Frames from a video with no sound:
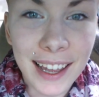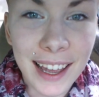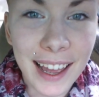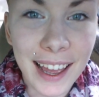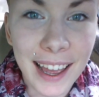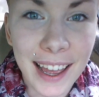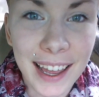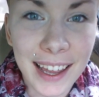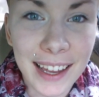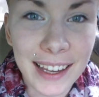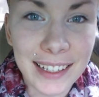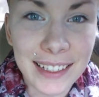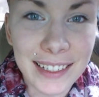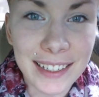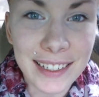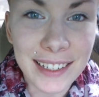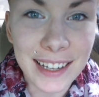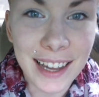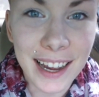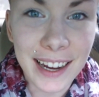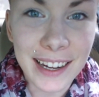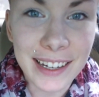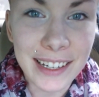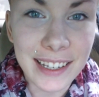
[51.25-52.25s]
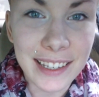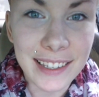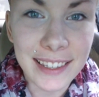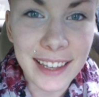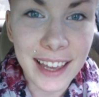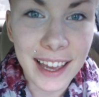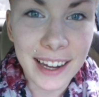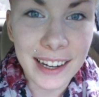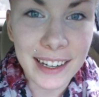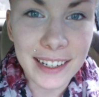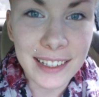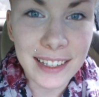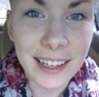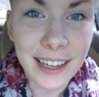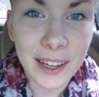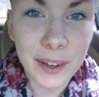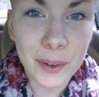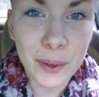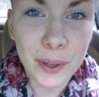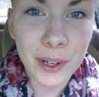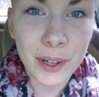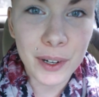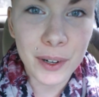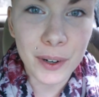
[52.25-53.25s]
And I decided to
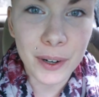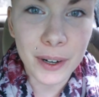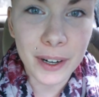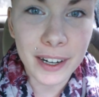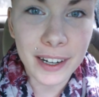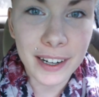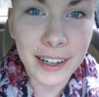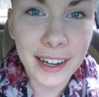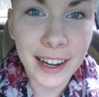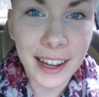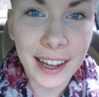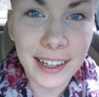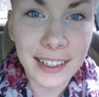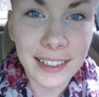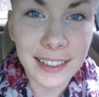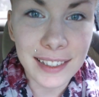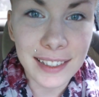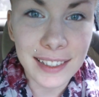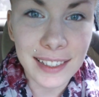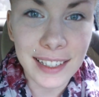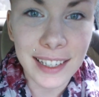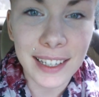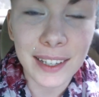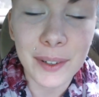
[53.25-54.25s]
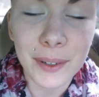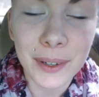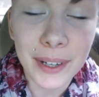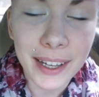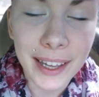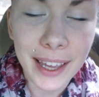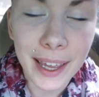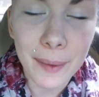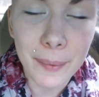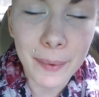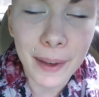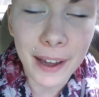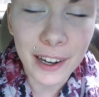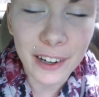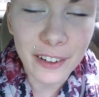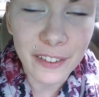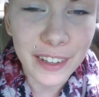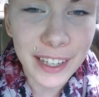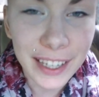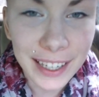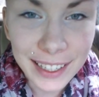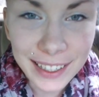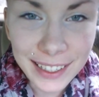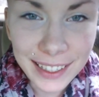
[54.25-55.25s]
hit record and see what came out of
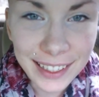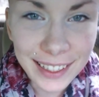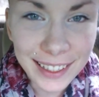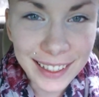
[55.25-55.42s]
it.